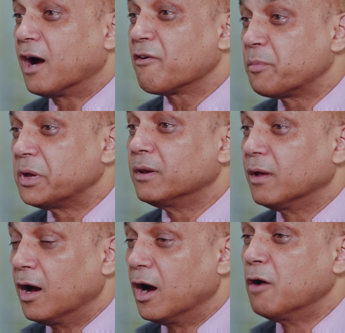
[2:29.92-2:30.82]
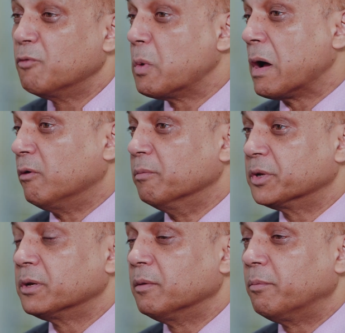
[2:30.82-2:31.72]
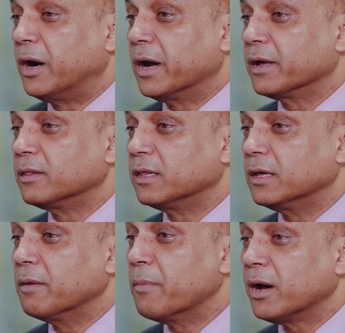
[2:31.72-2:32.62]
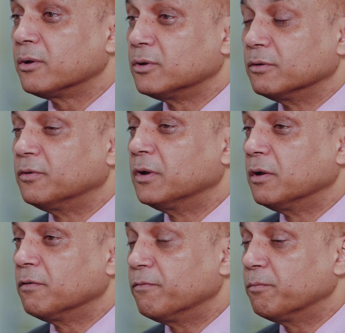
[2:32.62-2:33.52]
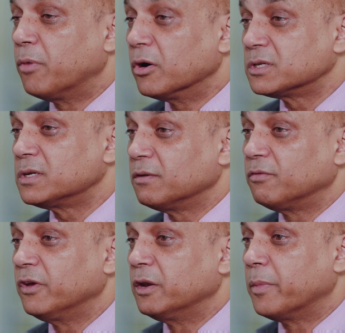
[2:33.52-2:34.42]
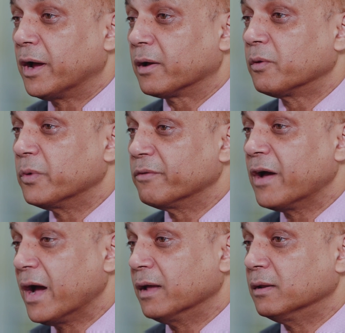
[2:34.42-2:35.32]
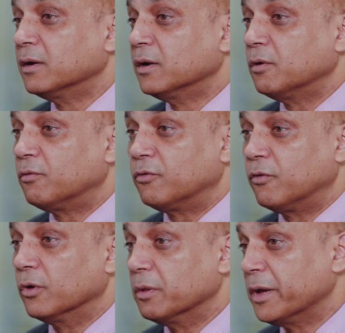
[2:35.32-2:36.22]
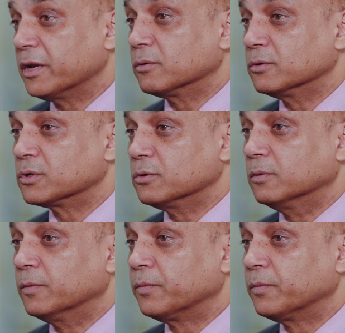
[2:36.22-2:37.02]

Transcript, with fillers: I've been overwhelmed by the amount of positive feedback we've had for the medical school